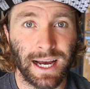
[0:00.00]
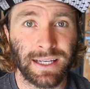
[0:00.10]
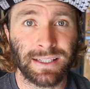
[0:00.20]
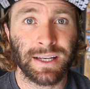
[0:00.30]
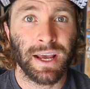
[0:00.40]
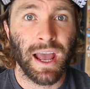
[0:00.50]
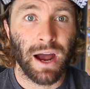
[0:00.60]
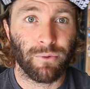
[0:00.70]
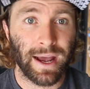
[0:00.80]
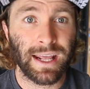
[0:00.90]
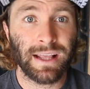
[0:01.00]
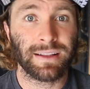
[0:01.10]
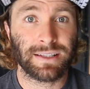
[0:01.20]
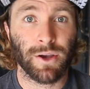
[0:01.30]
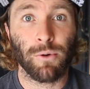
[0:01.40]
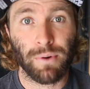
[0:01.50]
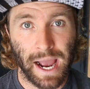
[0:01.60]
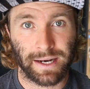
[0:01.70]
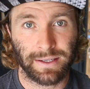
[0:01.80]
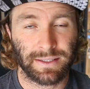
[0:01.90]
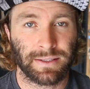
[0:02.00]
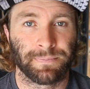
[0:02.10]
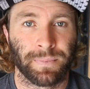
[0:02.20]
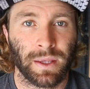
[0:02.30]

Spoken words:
guys. Ready? Let's go practice.